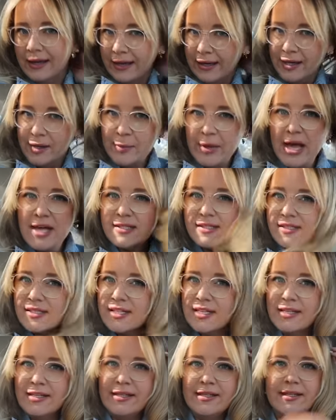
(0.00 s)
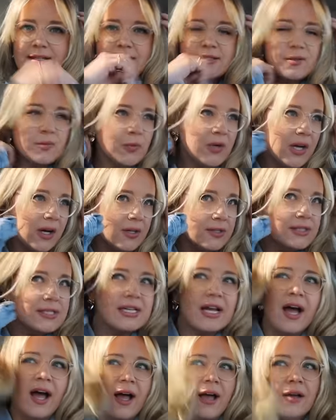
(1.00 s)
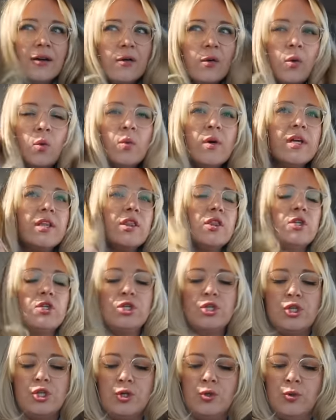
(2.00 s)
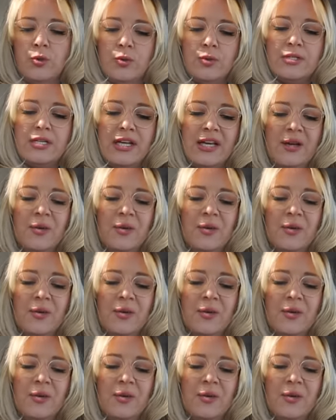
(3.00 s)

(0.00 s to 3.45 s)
Hey besties, we are done with the shoot.